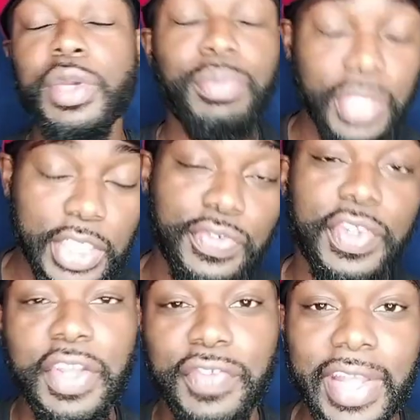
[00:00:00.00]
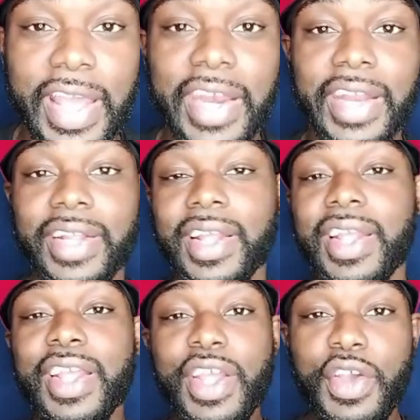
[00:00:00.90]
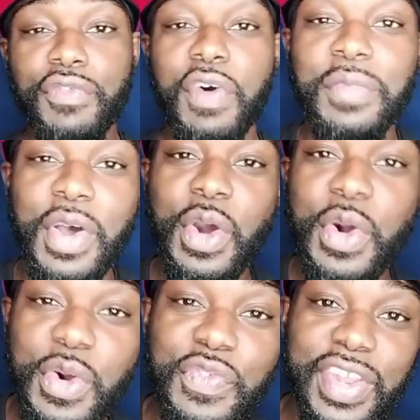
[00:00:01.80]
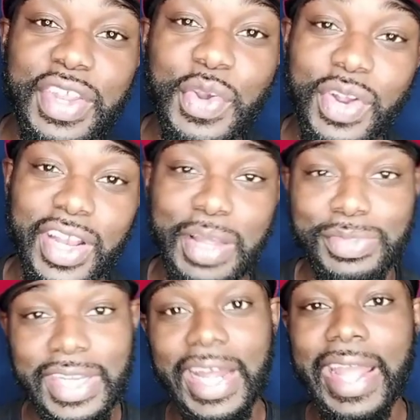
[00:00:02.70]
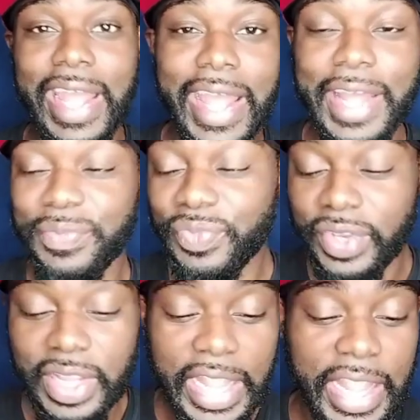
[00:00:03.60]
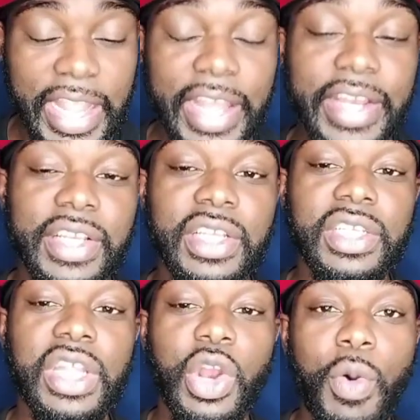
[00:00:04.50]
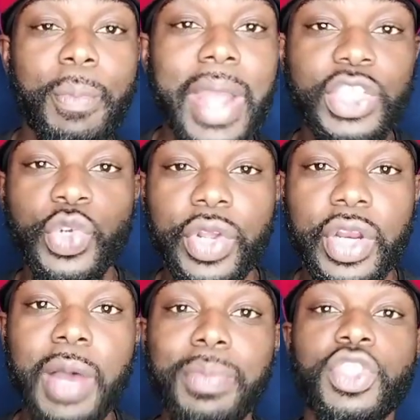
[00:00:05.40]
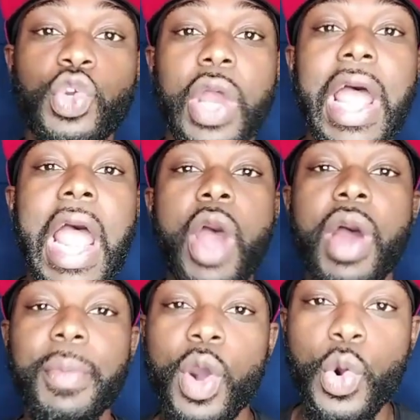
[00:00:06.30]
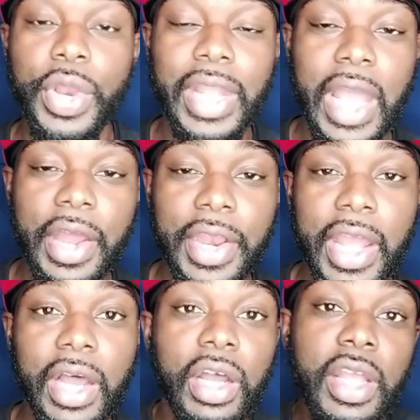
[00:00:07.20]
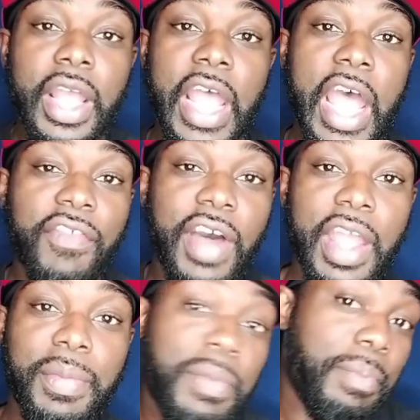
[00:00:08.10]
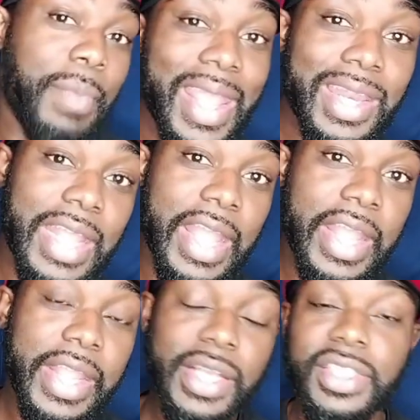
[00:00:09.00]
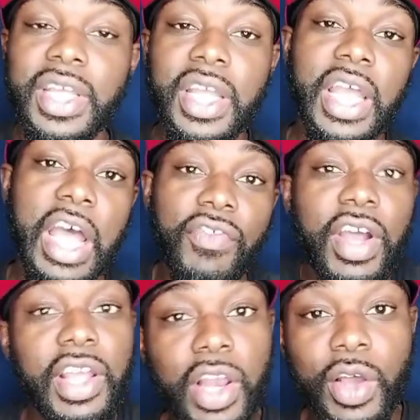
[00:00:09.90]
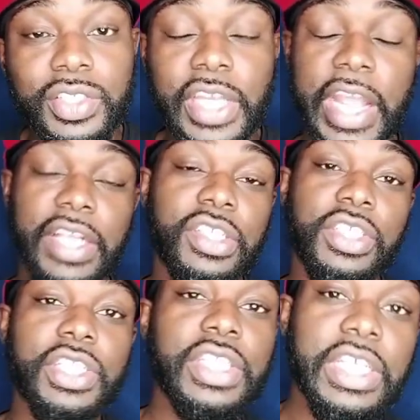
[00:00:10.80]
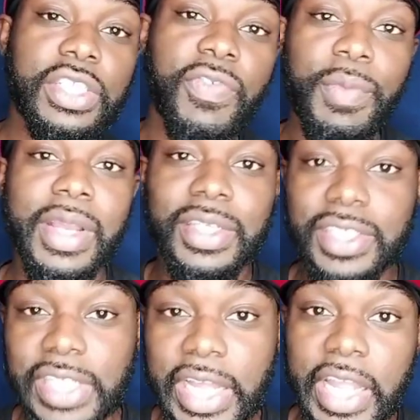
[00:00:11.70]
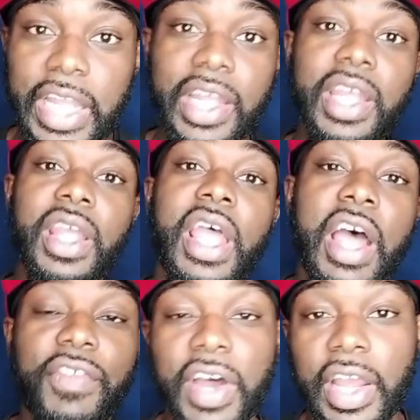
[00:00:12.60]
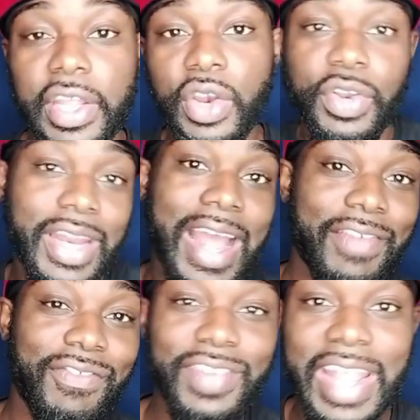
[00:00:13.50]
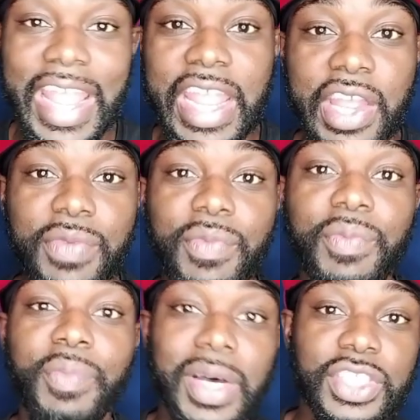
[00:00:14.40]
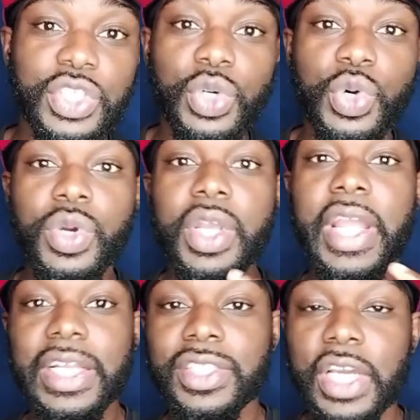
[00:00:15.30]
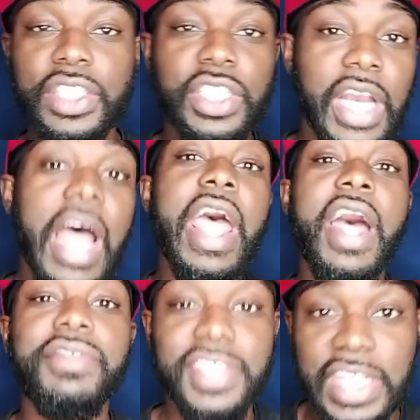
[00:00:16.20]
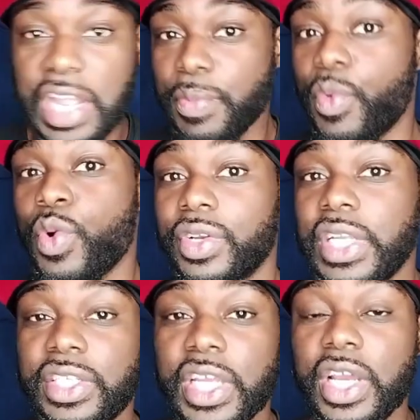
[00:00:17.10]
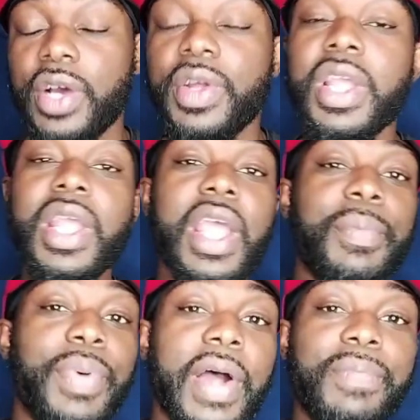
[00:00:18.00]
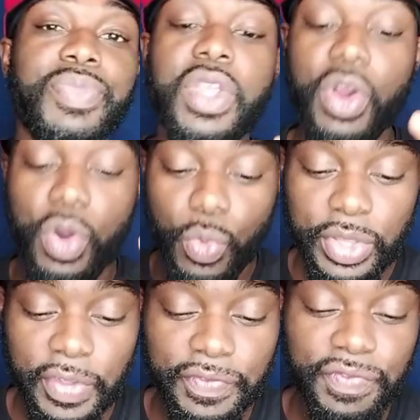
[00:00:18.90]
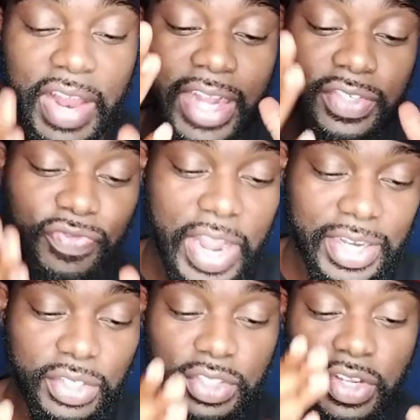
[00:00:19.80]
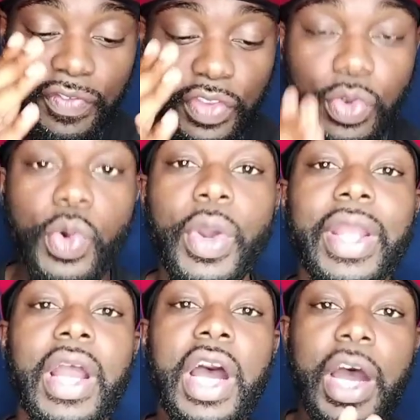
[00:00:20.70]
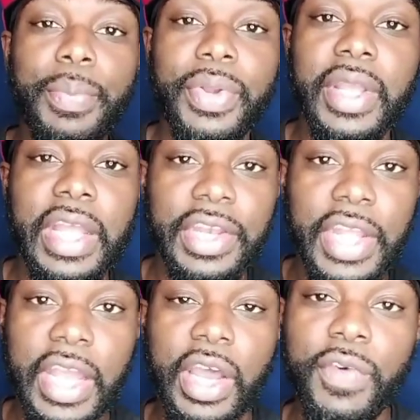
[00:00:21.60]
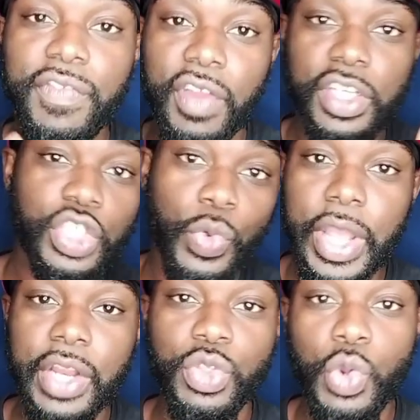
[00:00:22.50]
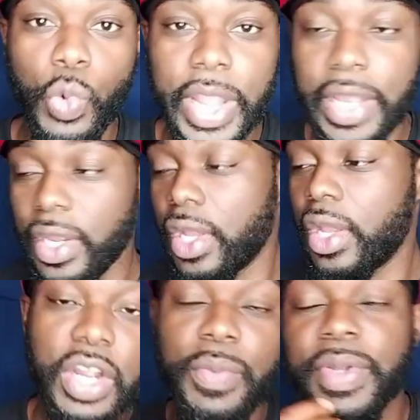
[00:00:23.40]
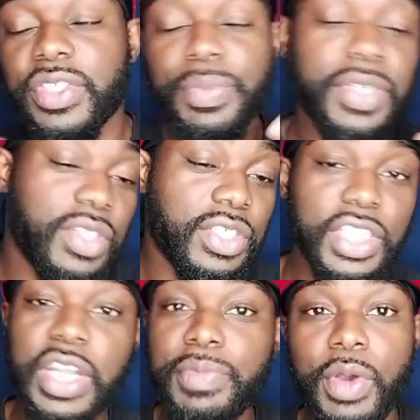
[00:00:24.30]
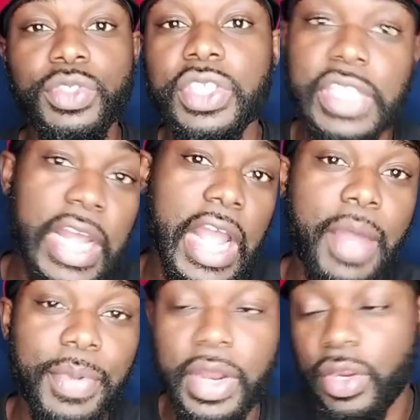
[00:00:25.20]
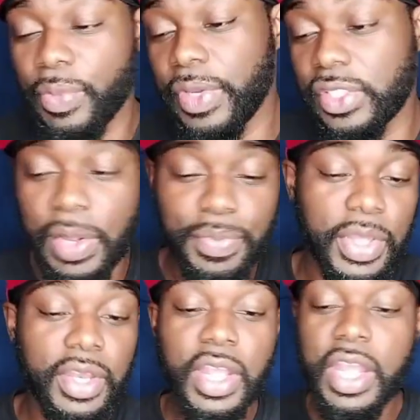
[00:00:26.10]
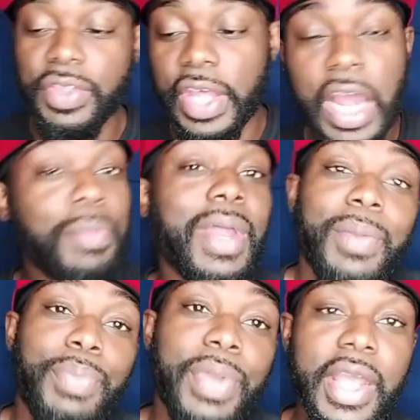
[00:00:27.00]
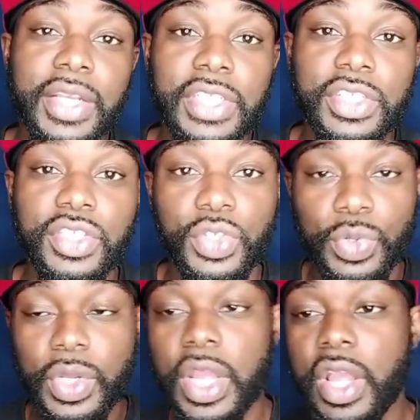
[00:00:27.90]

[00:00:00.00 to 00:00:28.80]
Please forgive the editing. From the old video clips that I had, and measure it up to how I'm holding out now. Have I made gains? Have I lost gains? Because it's easy for me to say, have I, that I've gained muscle and such, and I have seen more detail, but with the factors of you going up and down, fluctuating through weight, there can be some misconceived notions that happen. That could be something that I'm not paying attention to.